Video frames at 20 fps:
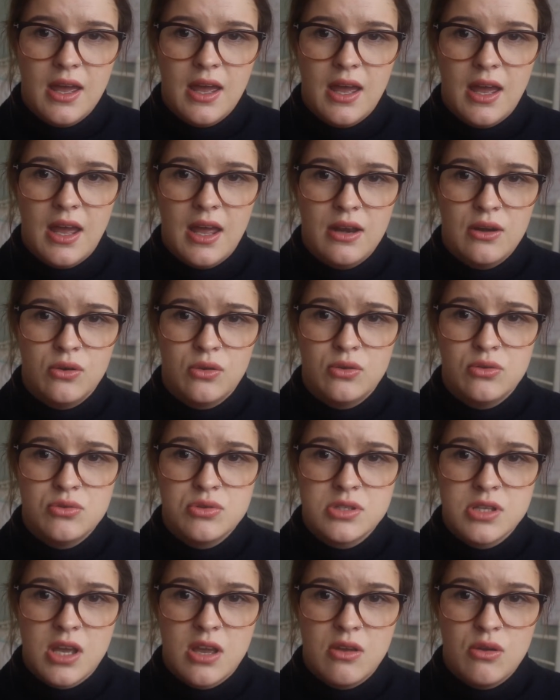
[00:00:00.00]
and
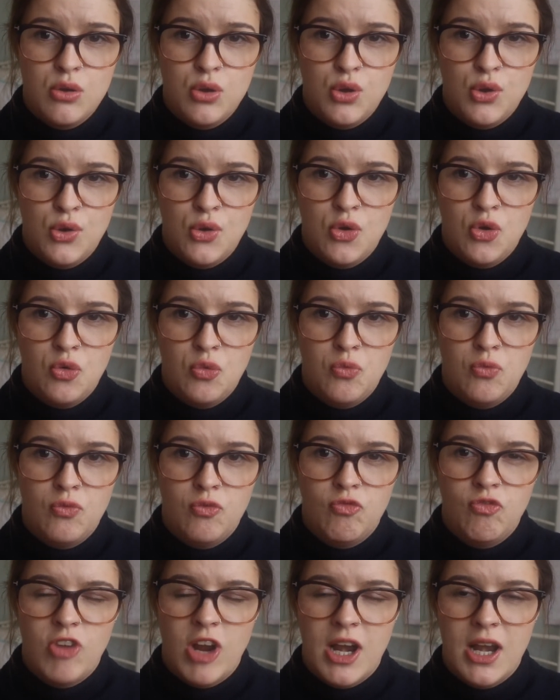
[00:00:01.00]
also you
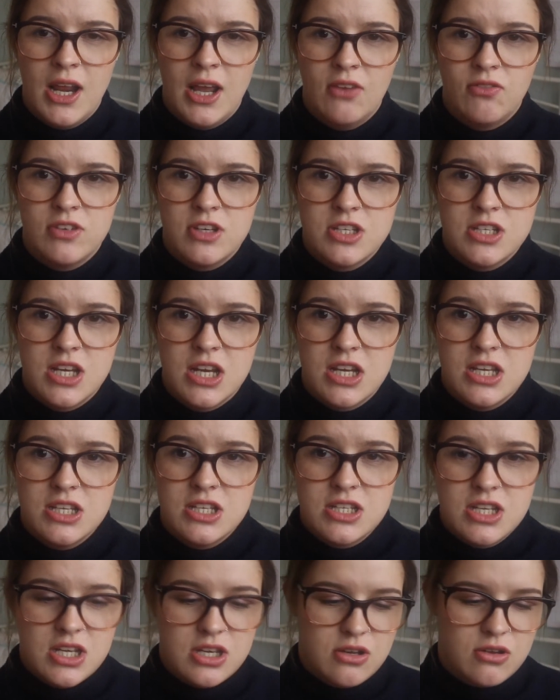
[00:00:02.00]
rarely have to
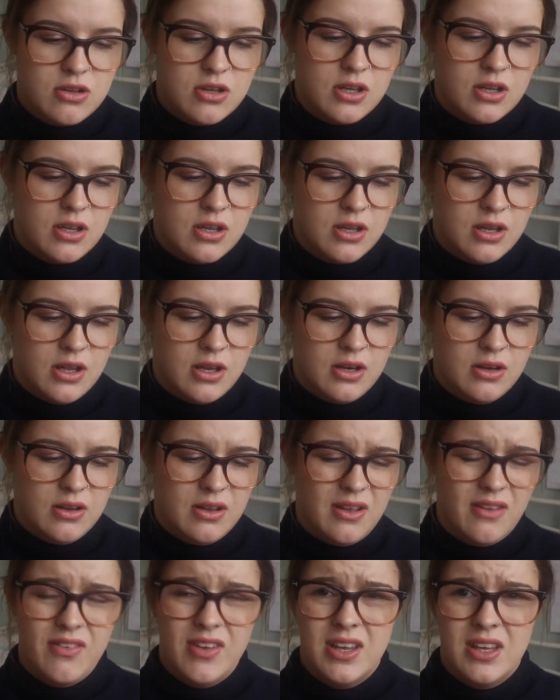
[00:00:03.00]
change it. You can kind of,
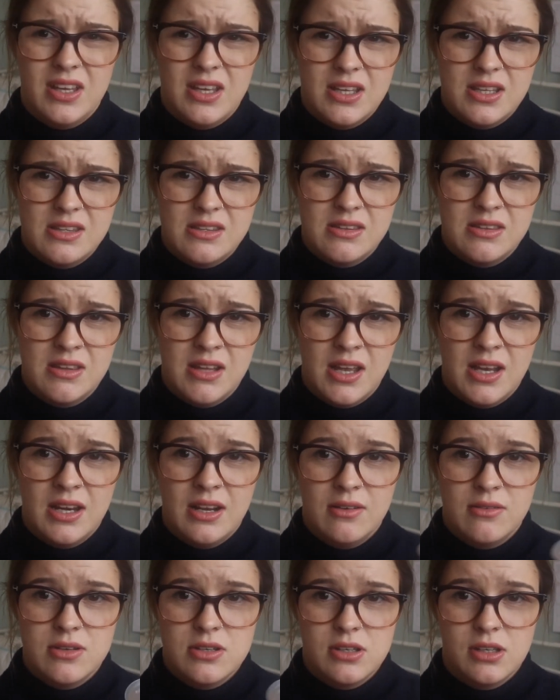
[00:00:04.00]
I think it's 9
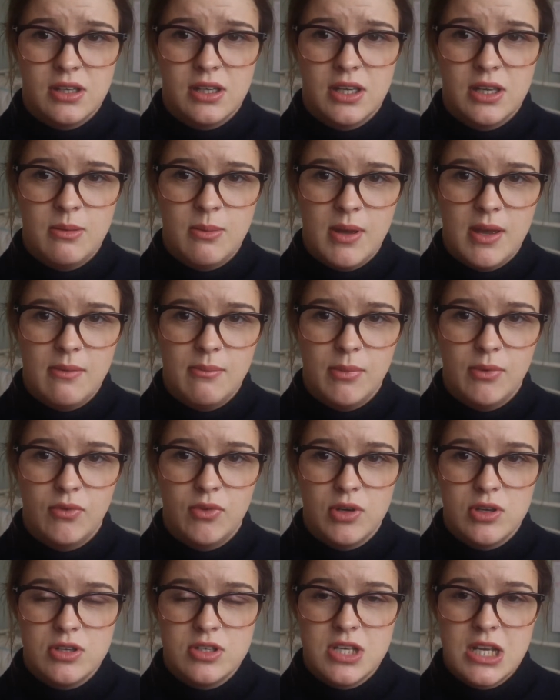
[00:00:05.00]
hours you can keep it in
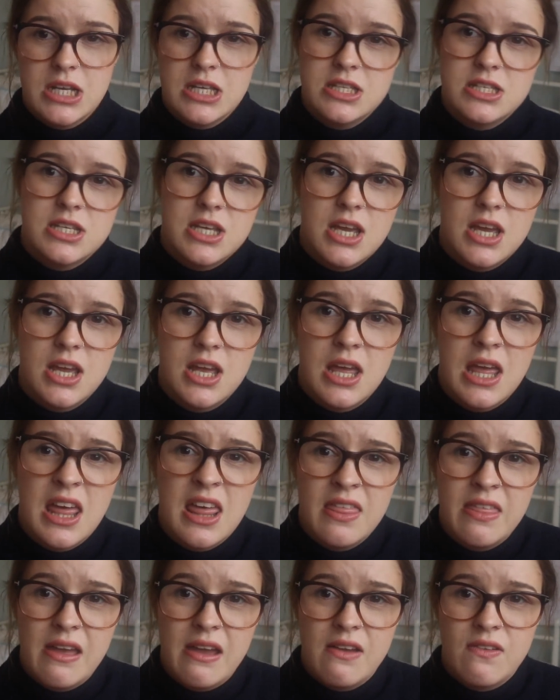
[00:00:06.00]
before you change it.
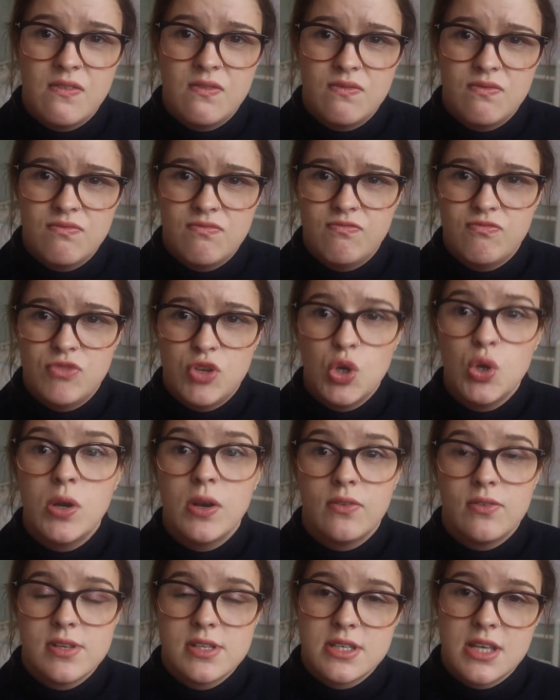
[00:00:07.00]
They have 2
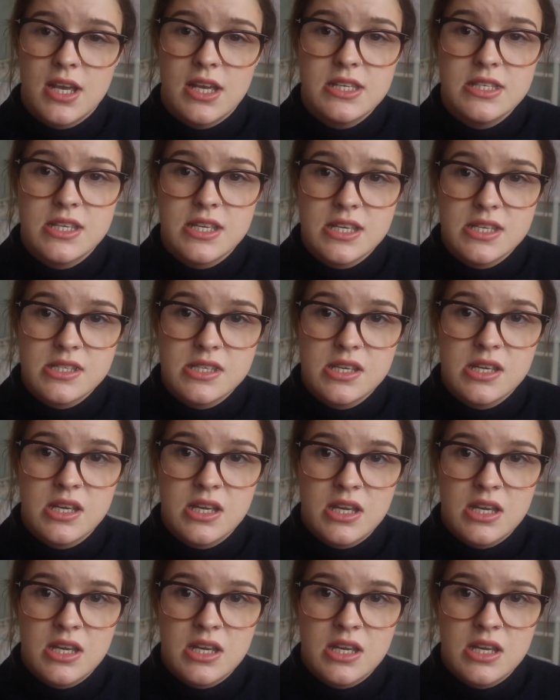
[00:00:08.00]
different sizes,